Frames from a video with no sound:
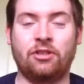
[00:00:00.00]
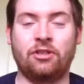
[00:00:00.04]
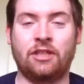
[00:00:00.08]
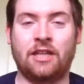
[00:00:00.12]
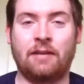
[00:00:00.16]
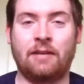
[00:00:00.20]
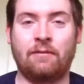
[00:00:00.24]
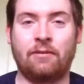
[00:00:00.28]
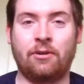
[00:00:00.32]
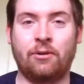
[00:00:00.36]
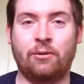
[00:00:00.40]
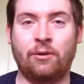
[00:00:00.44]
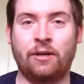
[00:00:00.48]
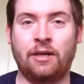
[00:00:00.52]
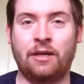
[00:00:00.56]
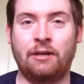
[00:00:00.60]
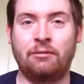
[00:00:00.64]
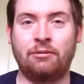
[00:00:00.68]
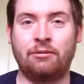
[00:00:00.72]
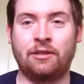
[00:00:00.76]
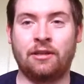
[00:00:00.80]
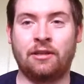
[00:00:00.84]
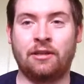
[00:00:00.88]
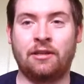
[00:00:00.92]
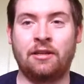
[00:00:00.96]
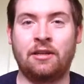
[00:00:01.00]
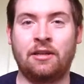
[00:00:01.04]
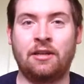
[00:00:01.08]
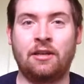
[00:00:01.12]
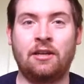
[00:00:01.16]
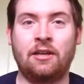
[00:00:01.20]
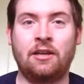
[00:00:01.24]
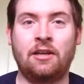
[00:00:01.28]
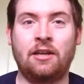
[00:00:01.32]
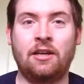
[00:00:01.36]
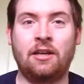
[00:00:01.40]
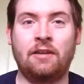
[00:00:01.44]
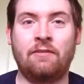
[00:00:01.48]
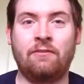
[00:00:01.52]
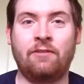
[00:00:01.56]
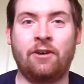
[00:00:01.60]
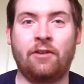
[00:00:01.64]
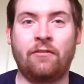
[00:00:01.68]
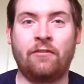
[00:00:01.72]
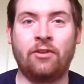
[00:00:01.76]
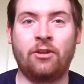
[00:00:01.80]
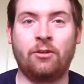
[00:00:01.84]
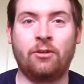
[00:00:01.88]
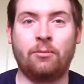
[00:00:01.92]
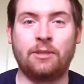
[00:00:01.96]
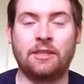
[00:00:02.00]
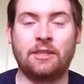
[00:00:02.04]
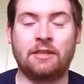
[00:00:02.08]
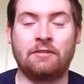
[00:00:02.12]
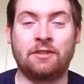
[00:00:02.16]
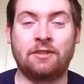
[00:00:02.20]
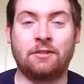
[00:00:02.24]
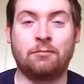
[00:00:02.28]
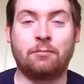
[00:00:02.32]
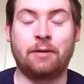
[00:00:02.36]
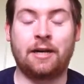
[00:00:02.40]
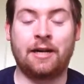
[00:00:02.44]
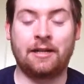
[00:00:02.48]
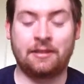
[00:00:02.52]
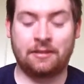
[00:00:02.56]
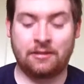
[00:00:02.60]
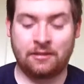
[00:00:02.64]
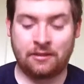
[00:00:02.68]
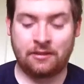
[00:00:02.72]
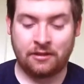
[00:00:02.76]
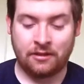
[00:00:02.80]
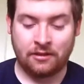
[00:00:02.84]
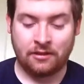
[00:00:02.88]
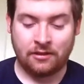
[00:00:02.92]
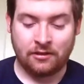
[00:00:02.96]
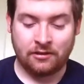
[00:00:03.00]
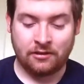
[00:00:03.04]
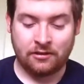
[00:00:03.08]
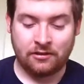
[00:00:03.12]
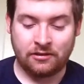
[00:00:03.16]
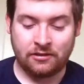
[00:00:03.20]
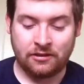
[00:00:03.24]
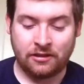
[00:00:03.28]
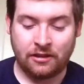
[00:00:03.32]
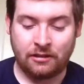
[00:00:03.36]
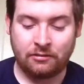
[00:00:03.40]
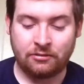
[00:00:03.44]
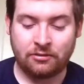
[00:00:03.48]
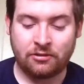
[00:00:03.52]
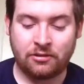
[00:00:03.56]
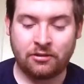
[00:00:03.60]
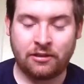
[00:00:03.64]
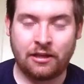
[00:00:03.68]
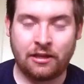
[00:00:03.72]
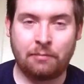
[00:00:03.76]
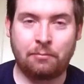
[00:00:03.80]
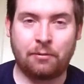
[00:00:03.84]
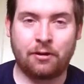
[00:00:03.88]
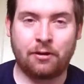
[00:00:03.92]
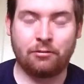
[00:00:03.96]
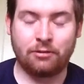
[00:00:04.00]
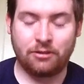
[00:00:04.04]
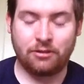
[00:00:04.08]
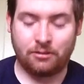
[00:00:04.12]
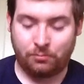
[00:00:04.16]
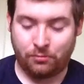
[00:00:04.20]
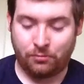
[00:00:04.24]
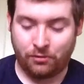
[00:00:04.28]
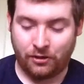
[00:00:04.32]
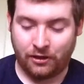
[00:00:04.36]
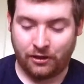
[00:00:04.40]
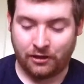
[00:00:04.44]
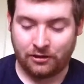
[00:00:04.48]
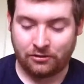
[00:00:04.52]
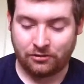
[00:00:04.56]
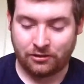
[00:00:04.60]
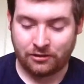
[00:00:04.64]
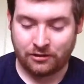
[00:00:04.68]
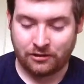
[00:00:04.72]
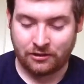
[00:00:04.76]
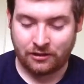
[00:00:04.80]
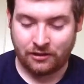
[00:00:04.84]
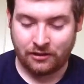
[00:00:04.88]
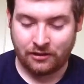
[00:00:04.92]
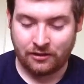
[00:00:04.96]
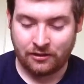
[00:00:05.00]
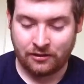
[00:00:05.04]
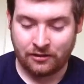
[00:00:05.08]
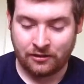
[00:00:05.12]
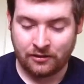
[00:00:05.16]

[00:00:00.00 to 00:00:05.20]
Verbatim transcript: just kept going. He was like involved in almost every spot. So that so that part was pretty interesting.